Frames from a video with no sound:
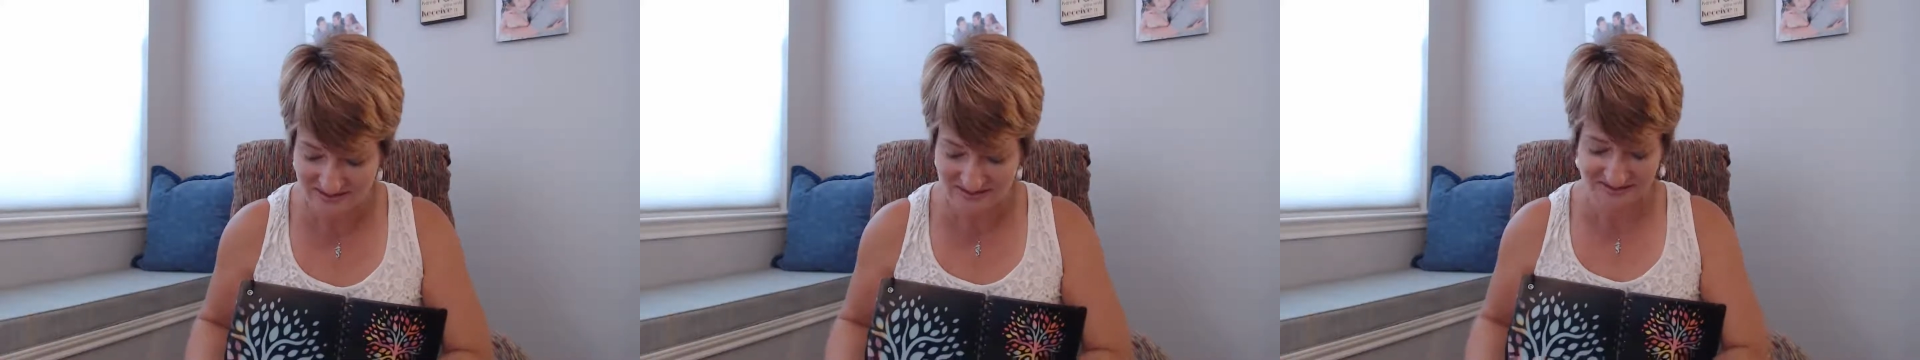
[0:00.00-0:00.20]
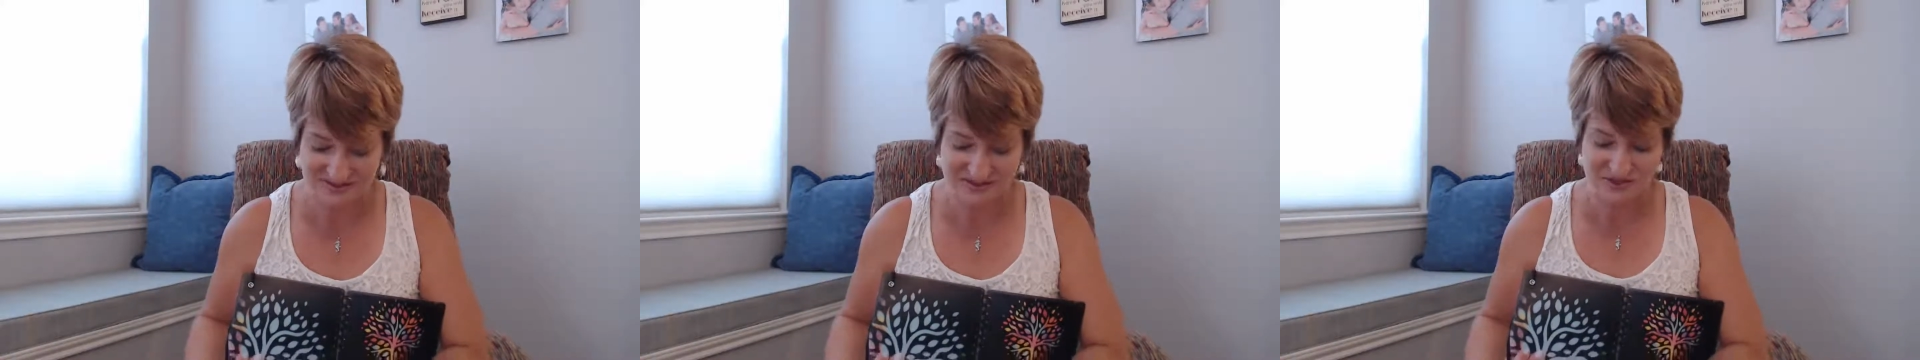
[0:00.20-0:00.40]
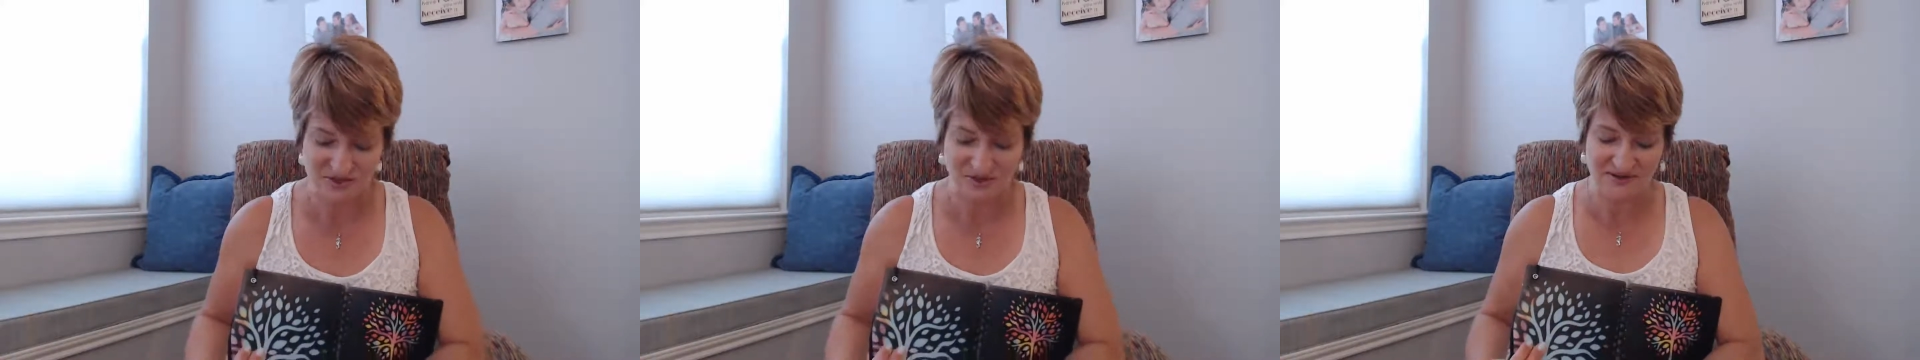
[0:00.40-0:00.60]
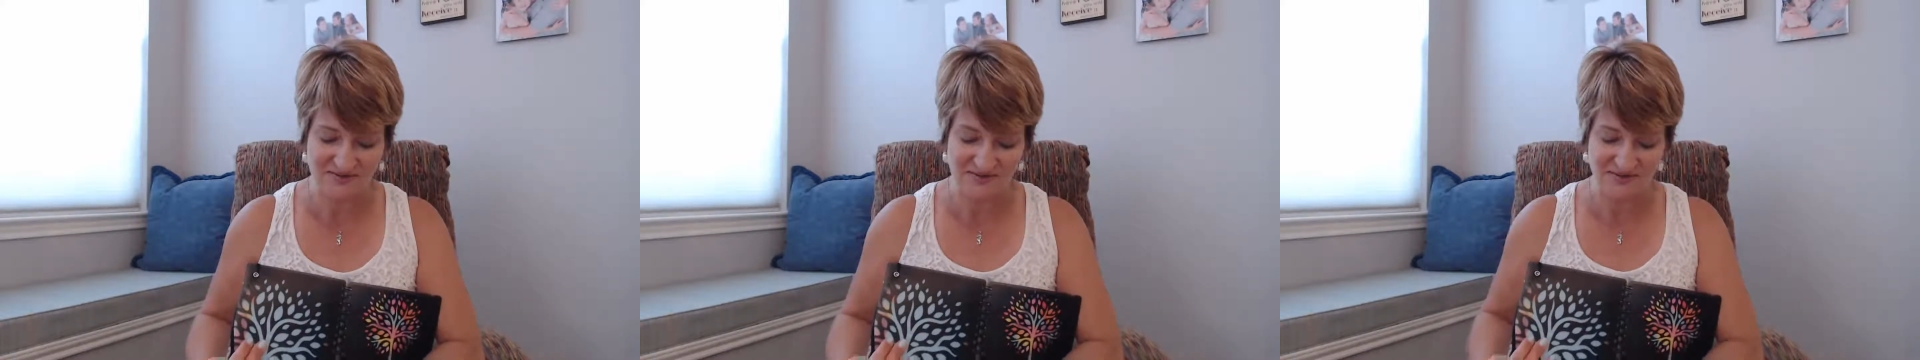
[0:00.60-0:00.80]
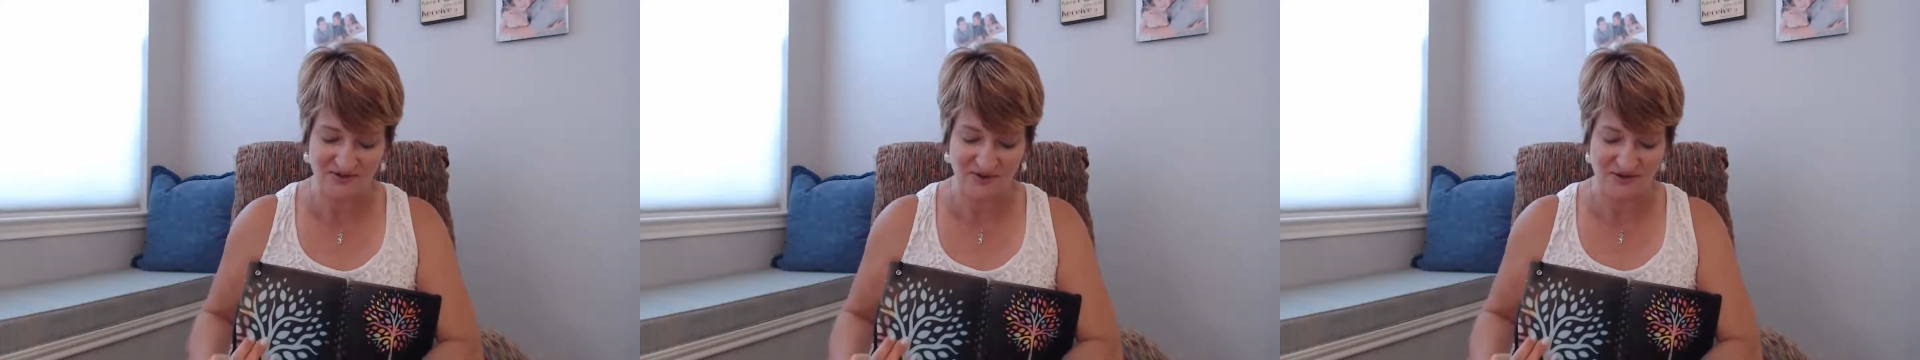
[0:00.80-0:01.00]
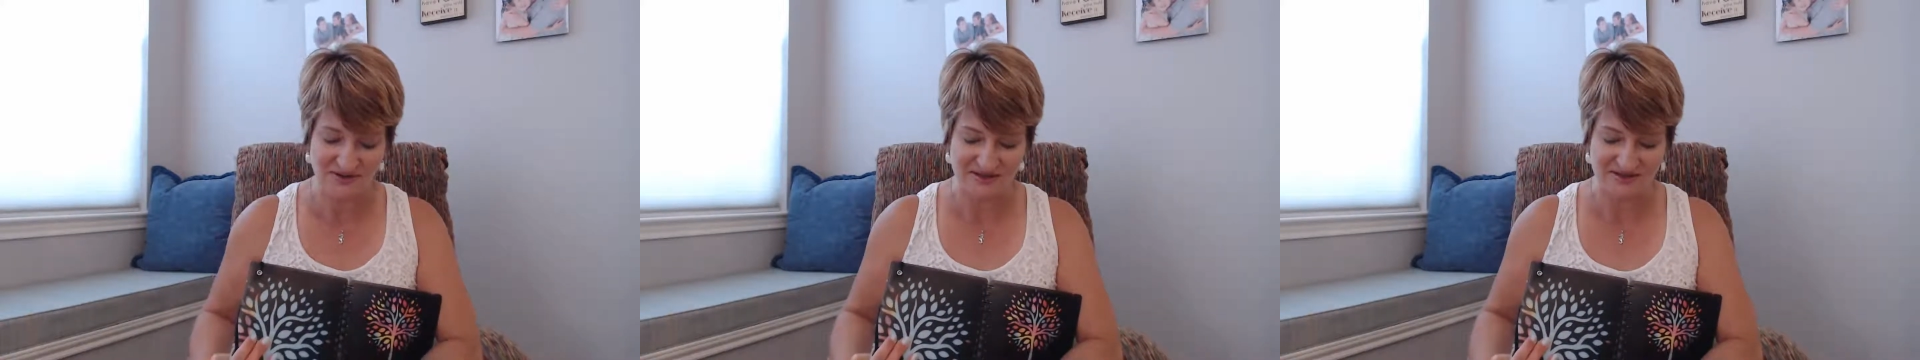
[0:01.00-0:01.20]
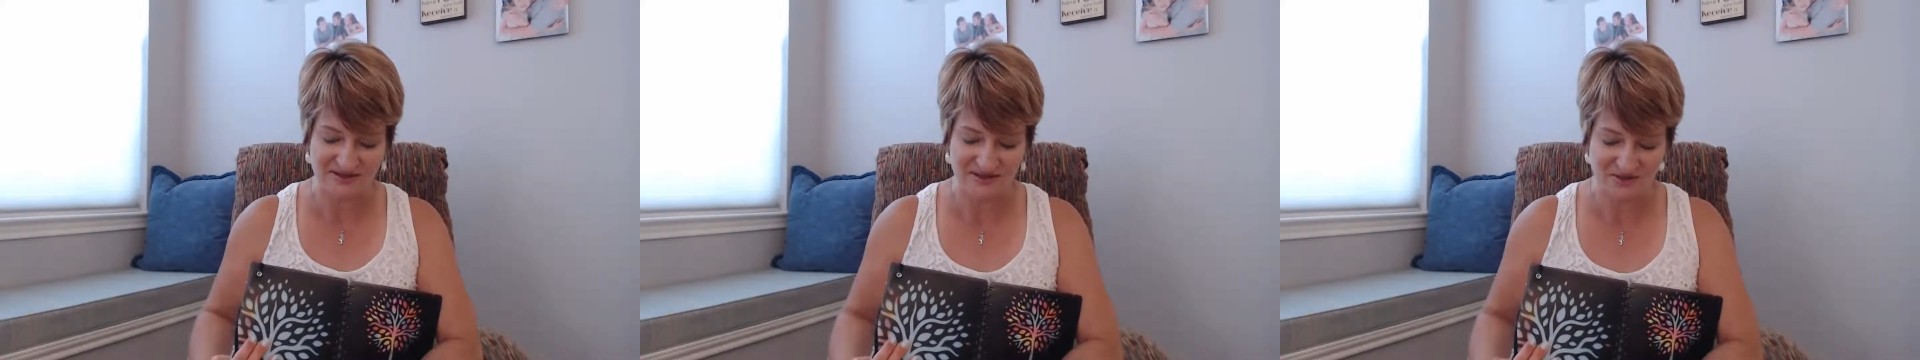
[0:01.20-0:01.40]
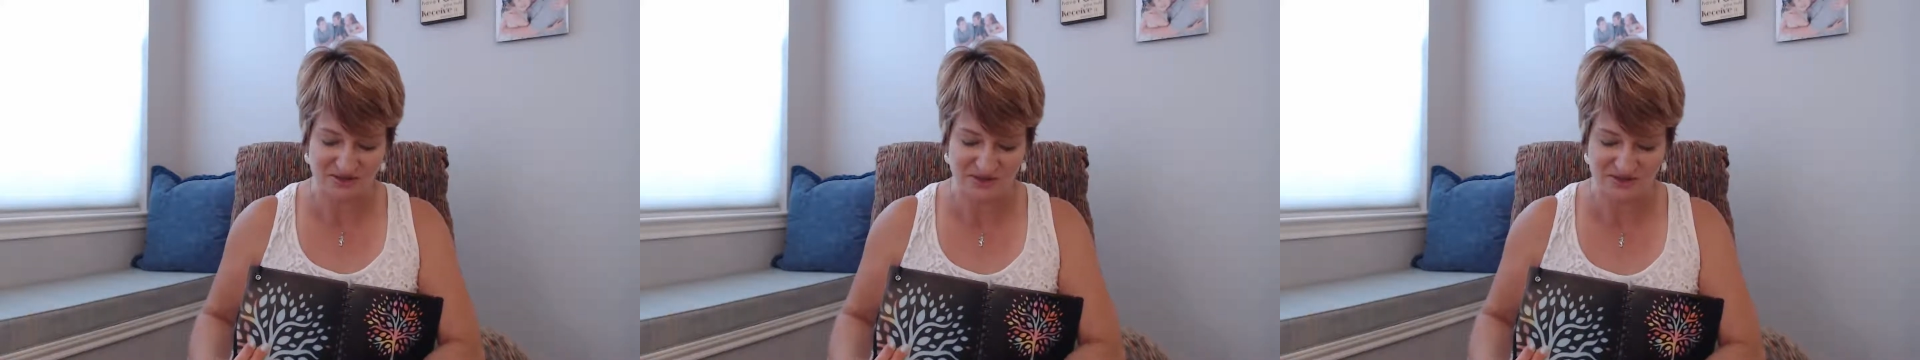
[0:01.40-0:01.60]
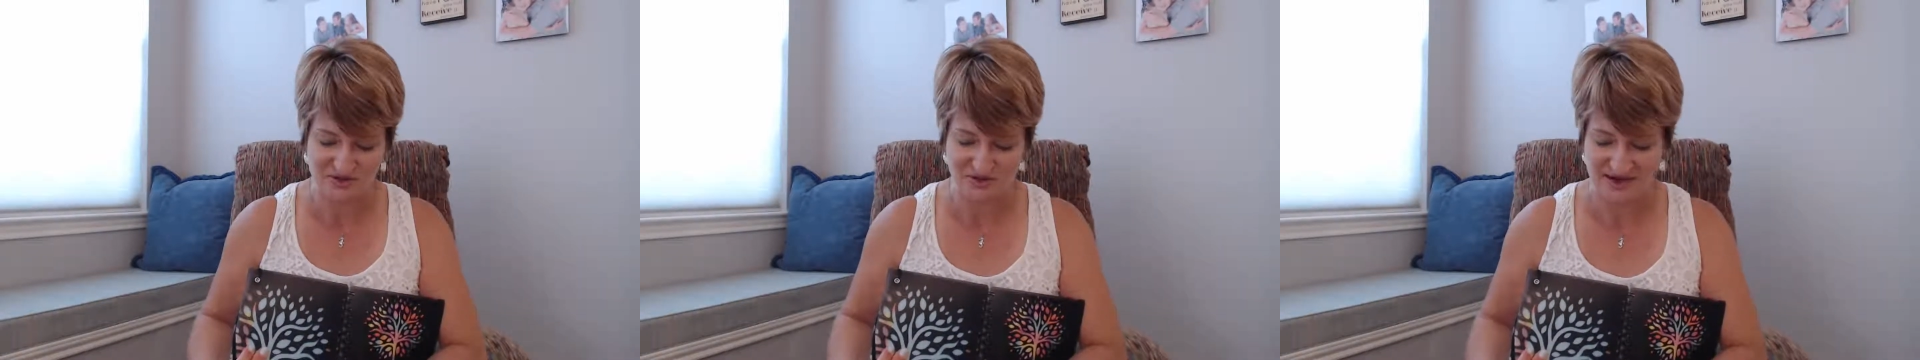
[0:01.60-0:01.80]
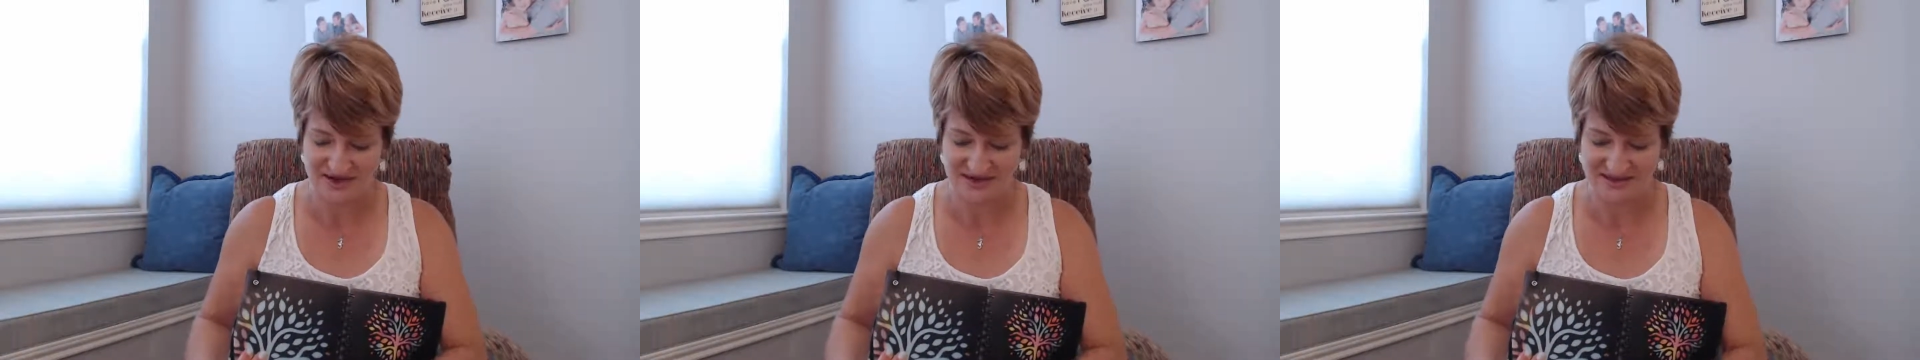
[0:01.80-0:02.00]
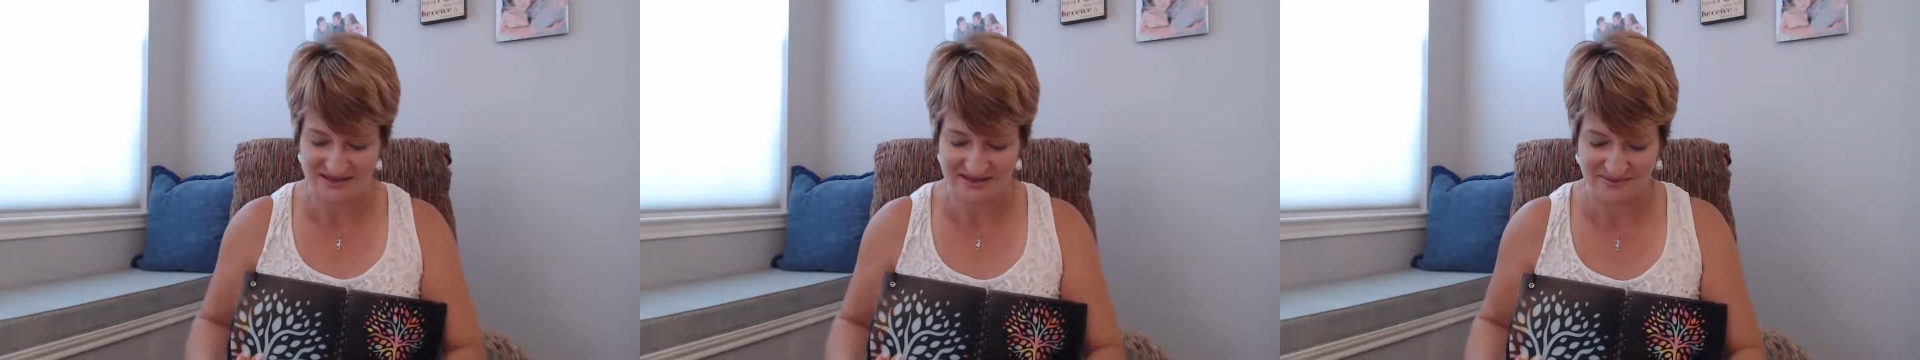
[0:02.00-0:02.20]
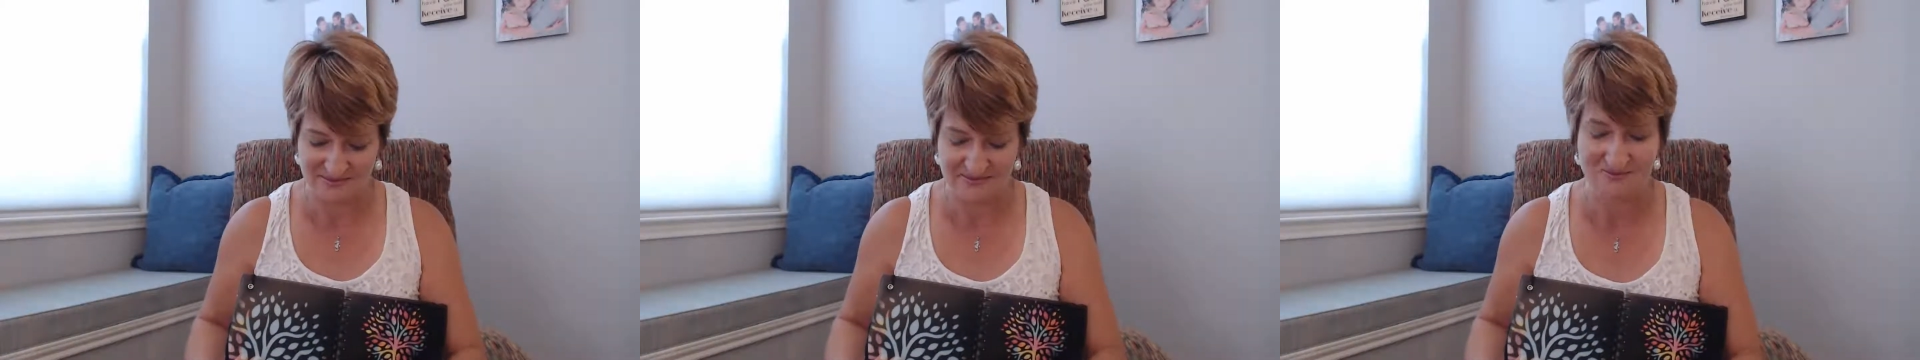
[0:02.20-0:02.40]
The joy of the Lord is your strength.